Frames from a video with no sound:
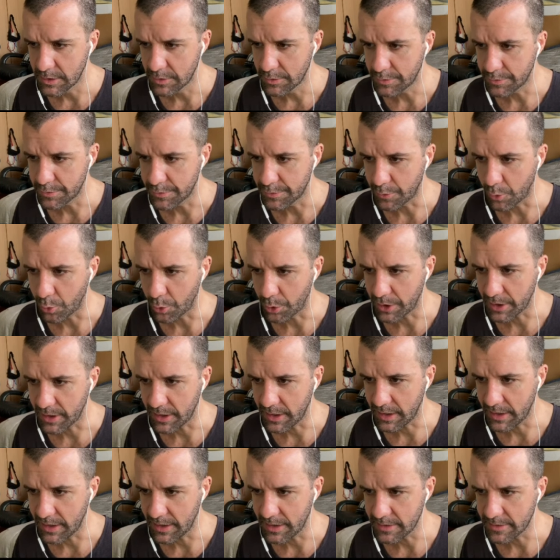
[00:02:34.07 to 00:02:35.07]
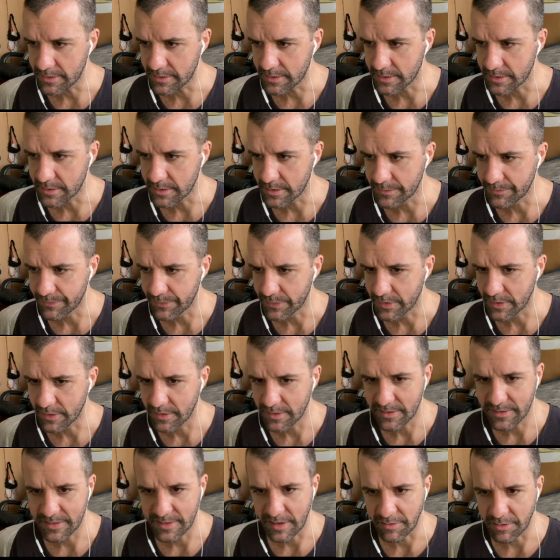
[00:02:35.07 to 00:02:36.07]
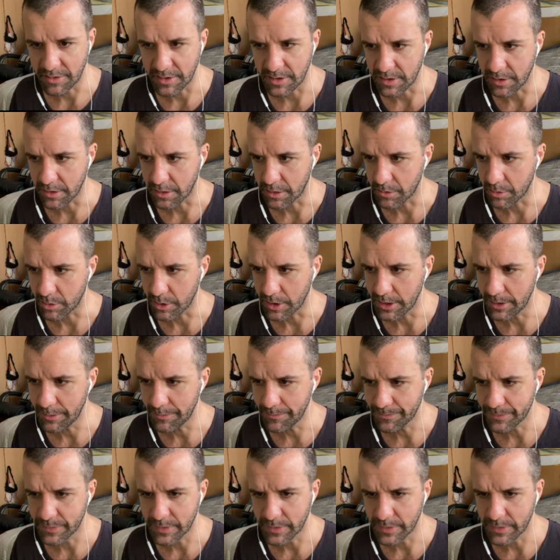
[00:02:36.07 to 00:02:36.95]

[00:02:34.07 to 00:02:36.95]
48, 73,